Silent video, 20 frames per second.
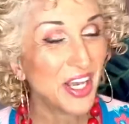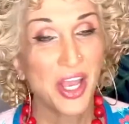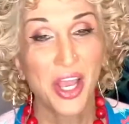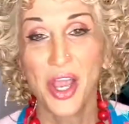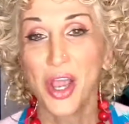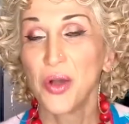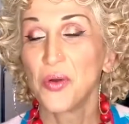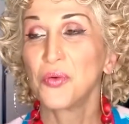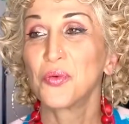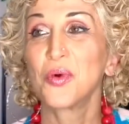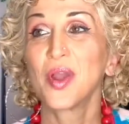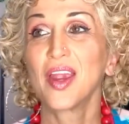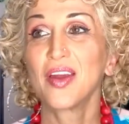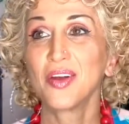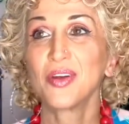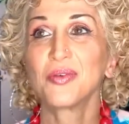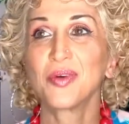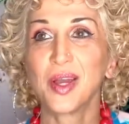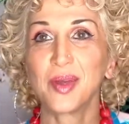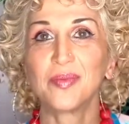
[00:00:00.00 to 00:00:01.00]
Where
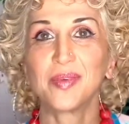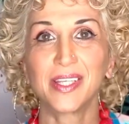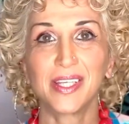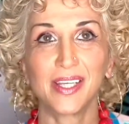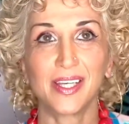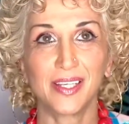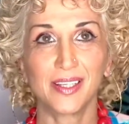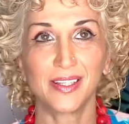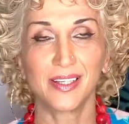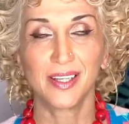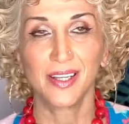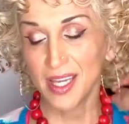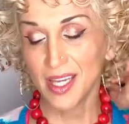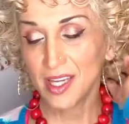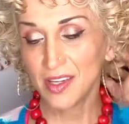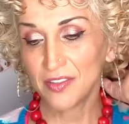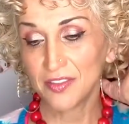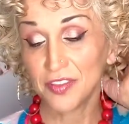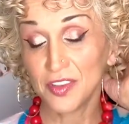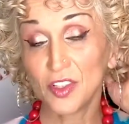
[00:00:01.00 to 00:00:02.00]
do I begin?
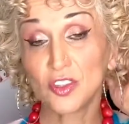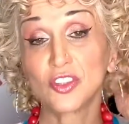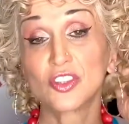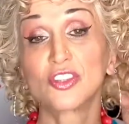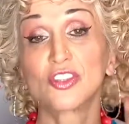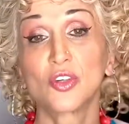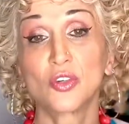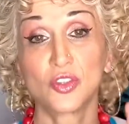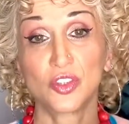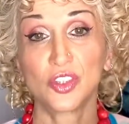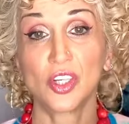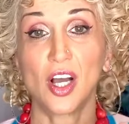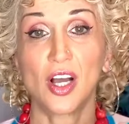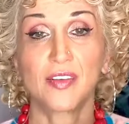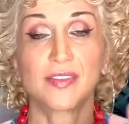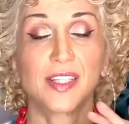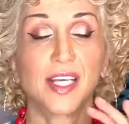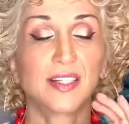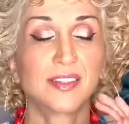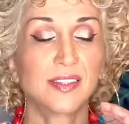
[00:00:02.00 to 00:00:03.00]
It feels so
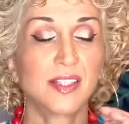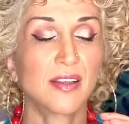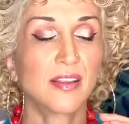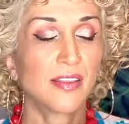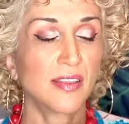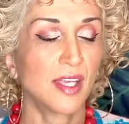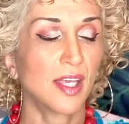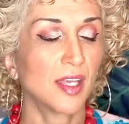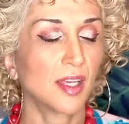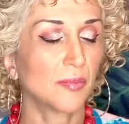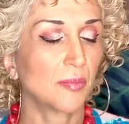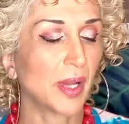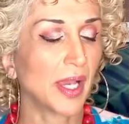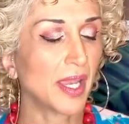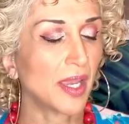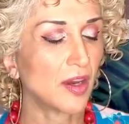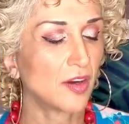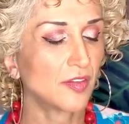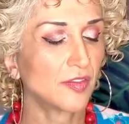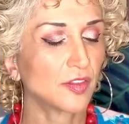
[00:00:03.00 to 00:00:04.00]
soft. That's the thing. My
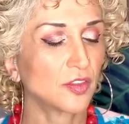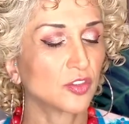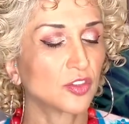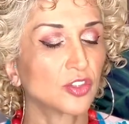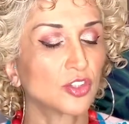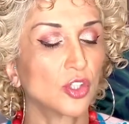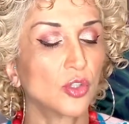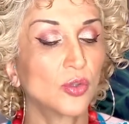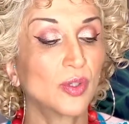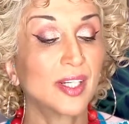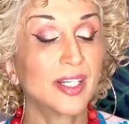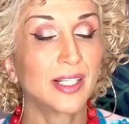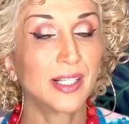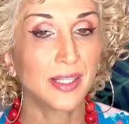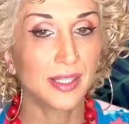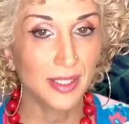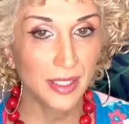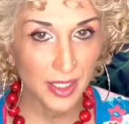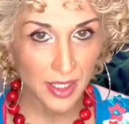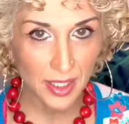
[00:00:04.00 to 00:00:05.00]
hair feels so
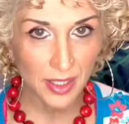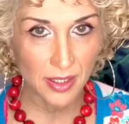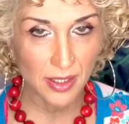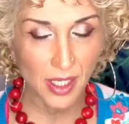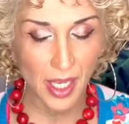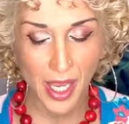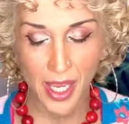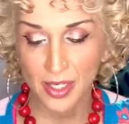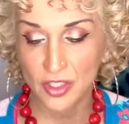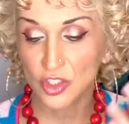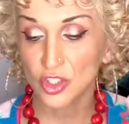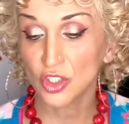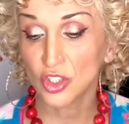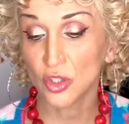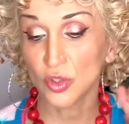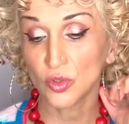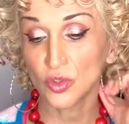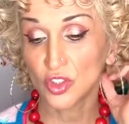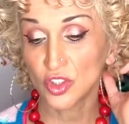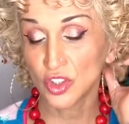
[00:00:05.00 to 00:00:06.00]
clean and
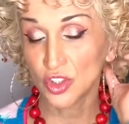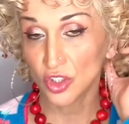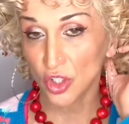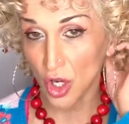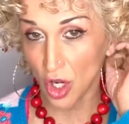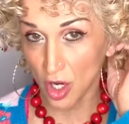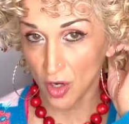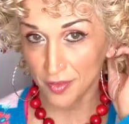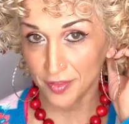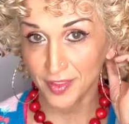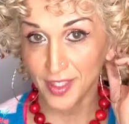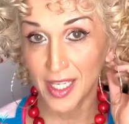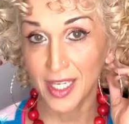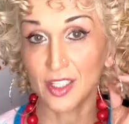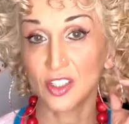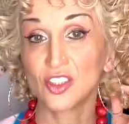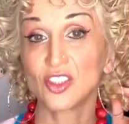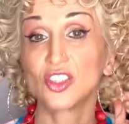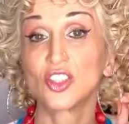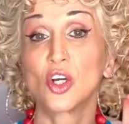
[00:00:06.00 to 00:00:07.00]
so soft
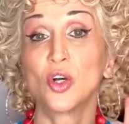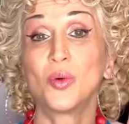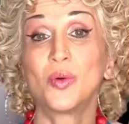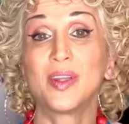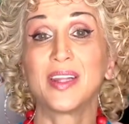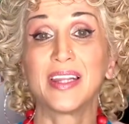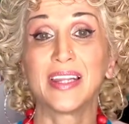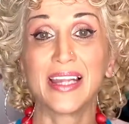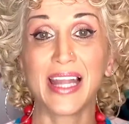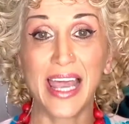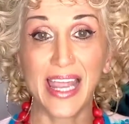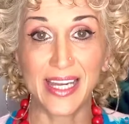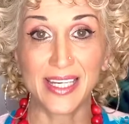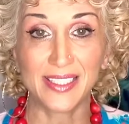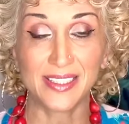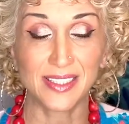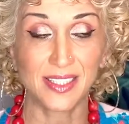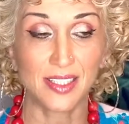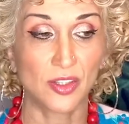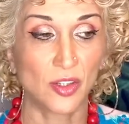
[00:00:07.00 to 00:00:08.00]
and so
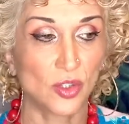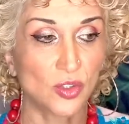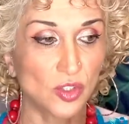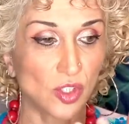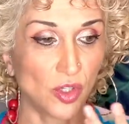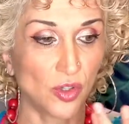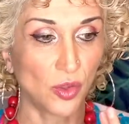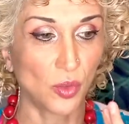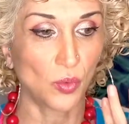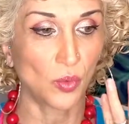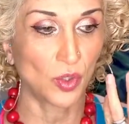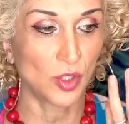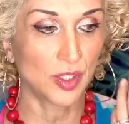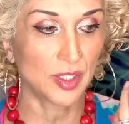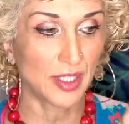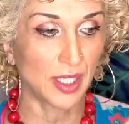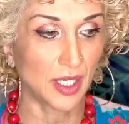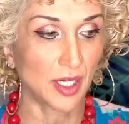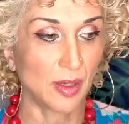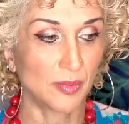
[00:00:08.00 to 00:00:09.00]
light. Those are the words
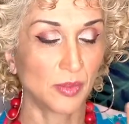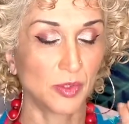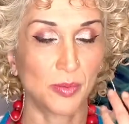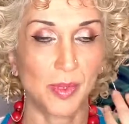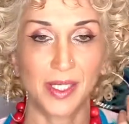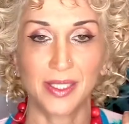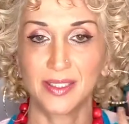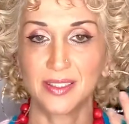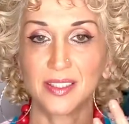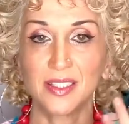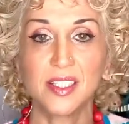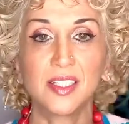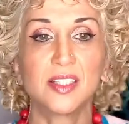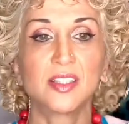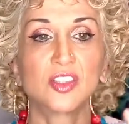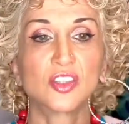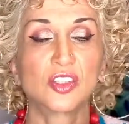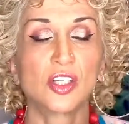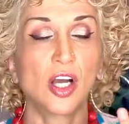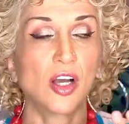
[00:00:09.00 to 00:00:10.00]
that come to mind. Clean,
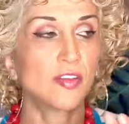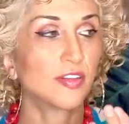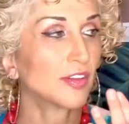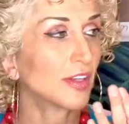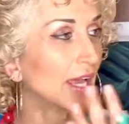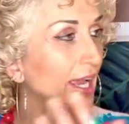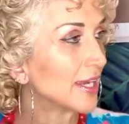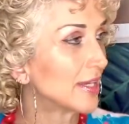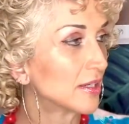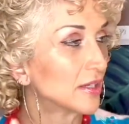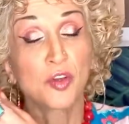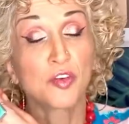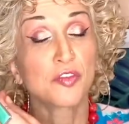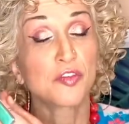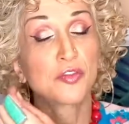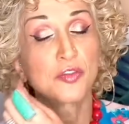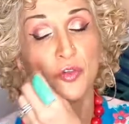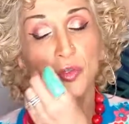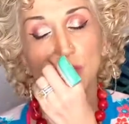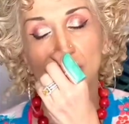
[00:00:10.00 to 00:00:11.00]
soft, light,
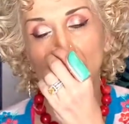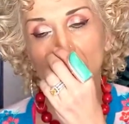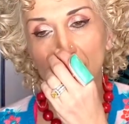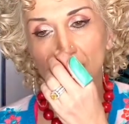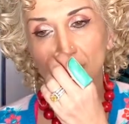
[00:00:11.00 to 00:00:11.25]
fruity